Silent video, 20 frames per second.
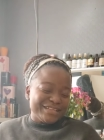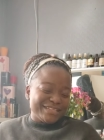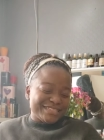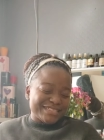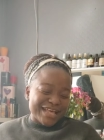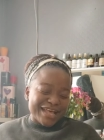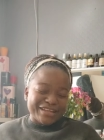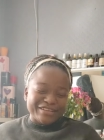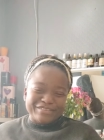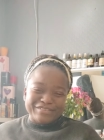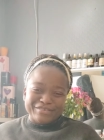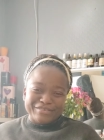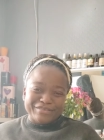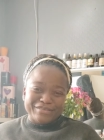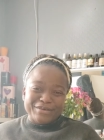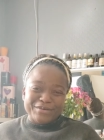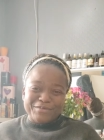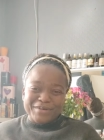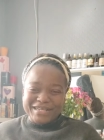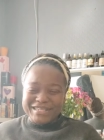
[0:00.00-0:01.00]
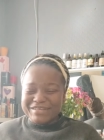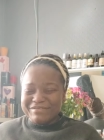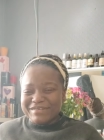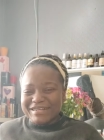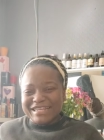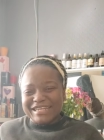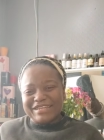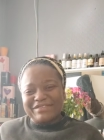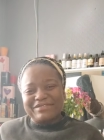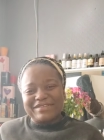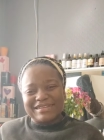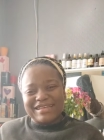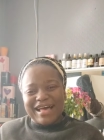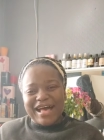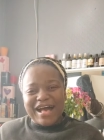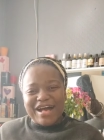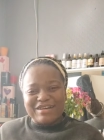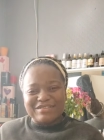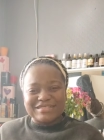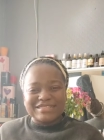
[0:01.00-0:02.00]
side note, when they were leaving the
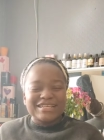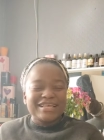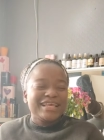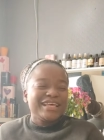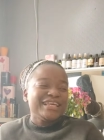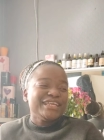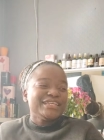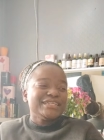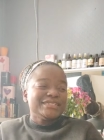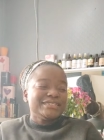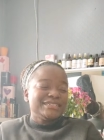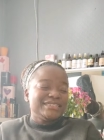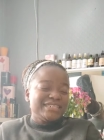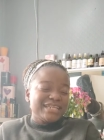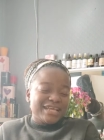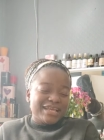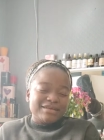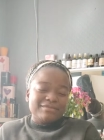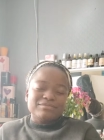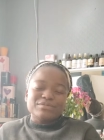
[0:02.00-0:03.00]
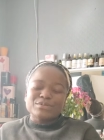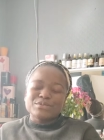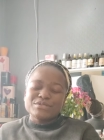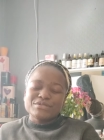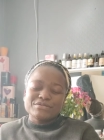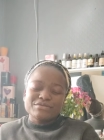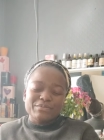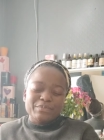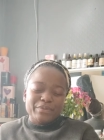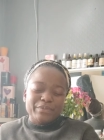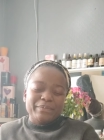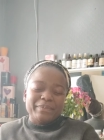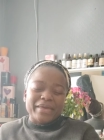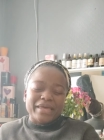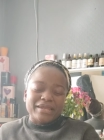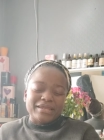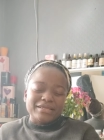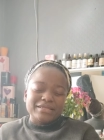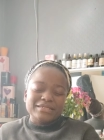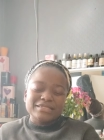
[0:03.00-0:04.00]
house, she was super
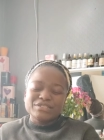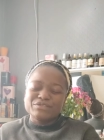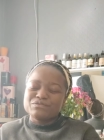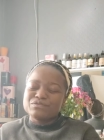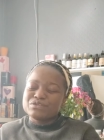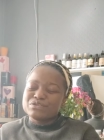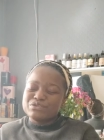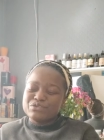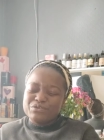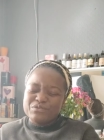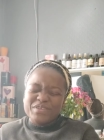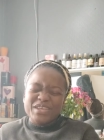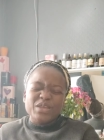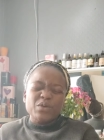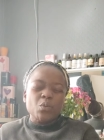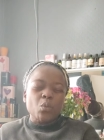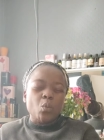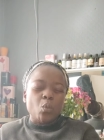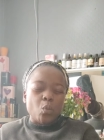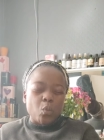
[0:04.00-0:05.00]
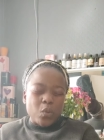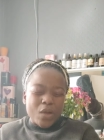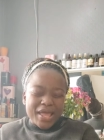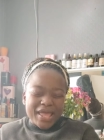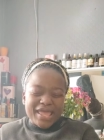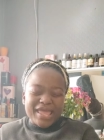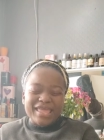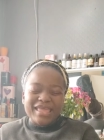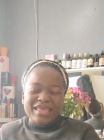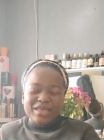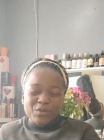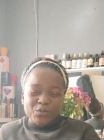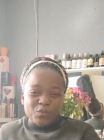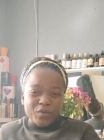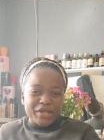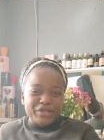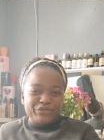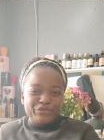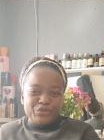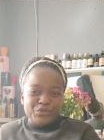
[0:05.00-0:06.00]
petty. She was doing way,
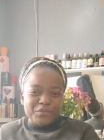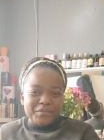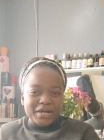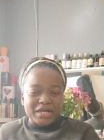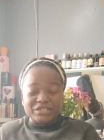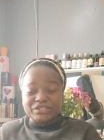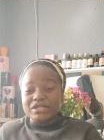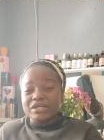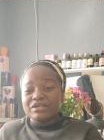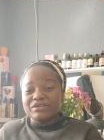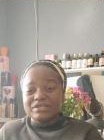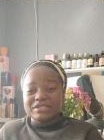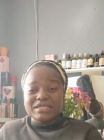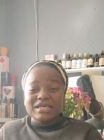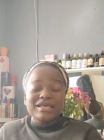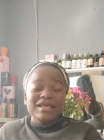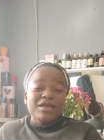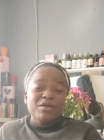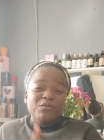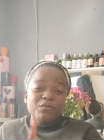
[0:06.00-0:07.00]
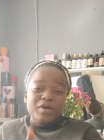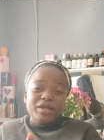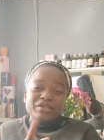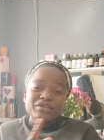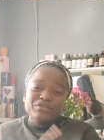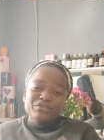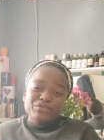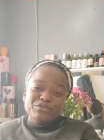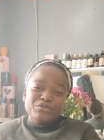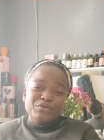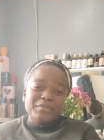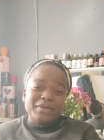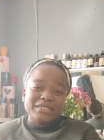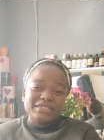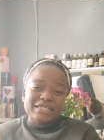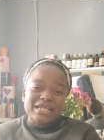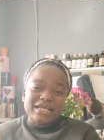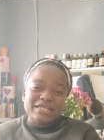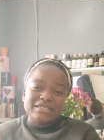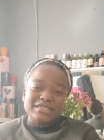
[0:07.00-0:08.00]
way too much. You see, when you do too
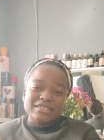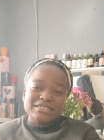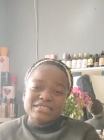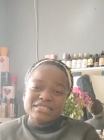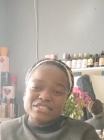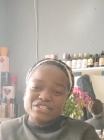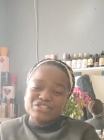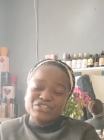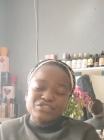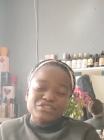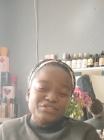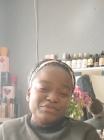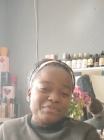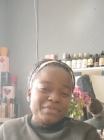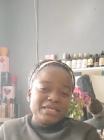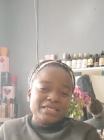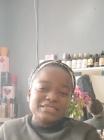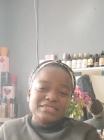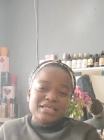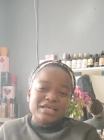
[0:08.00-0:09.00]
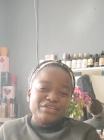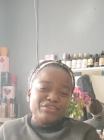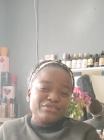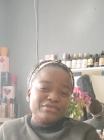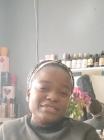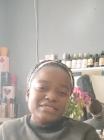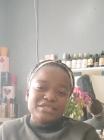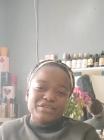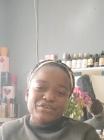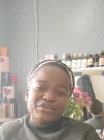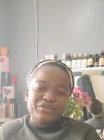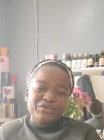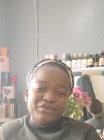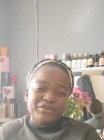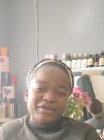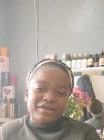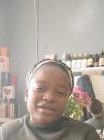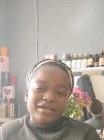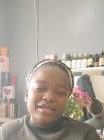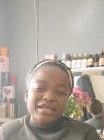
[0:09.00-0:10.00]
much like this, it just means that you're
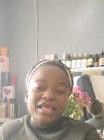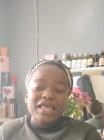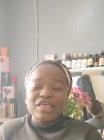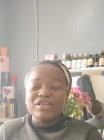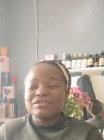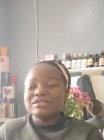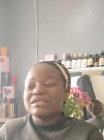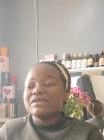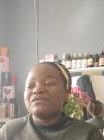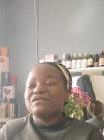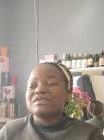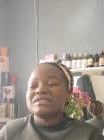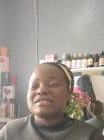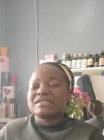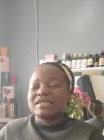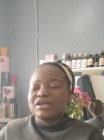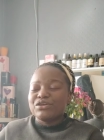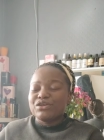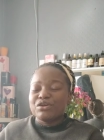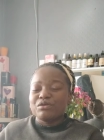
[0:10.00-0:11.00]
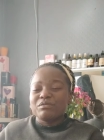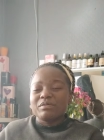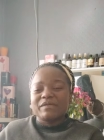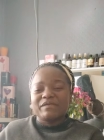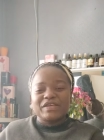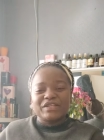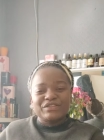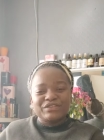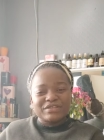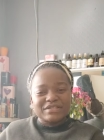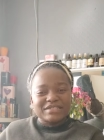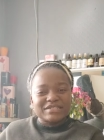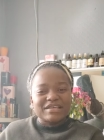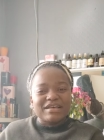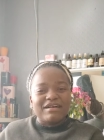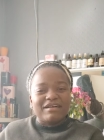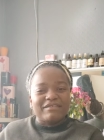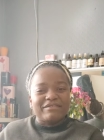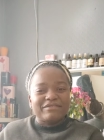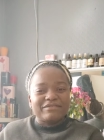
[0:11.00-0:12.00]
insecure. Because if you're secure within
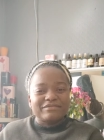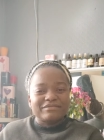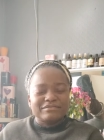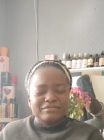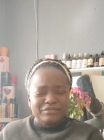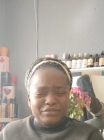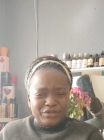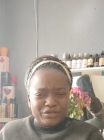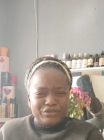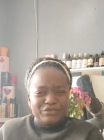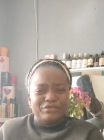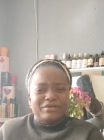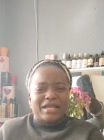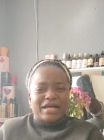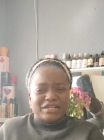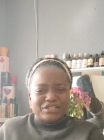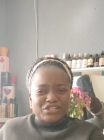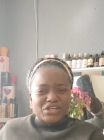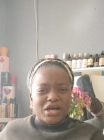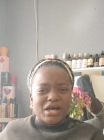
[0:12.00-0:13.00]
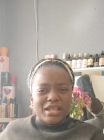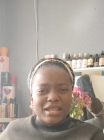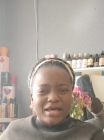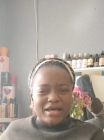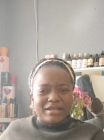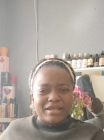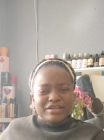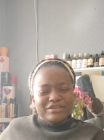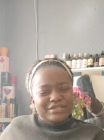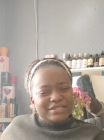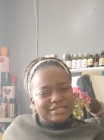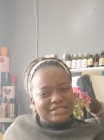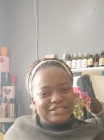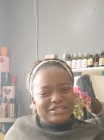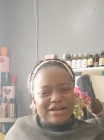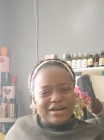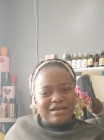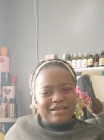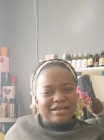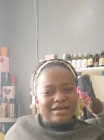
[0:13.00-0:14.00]
yourself, you do like Charlana. You see,
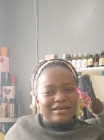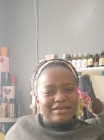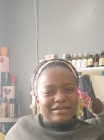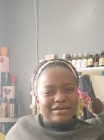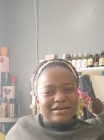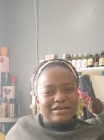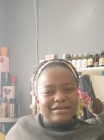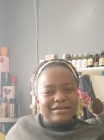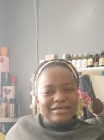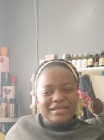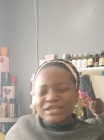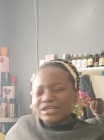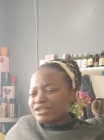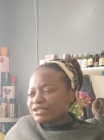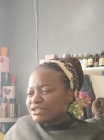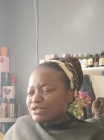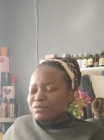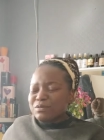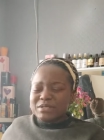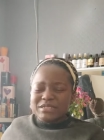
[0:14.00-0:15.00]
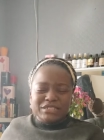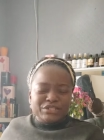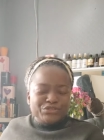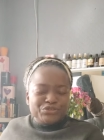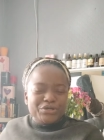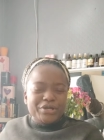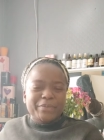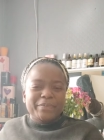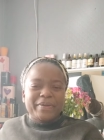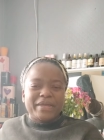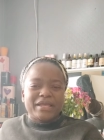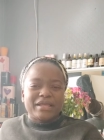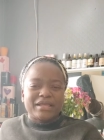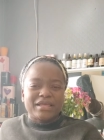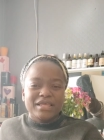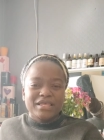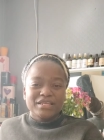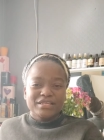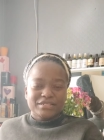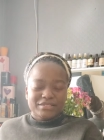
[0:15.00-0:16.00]
Charlana, she wasn't tripping.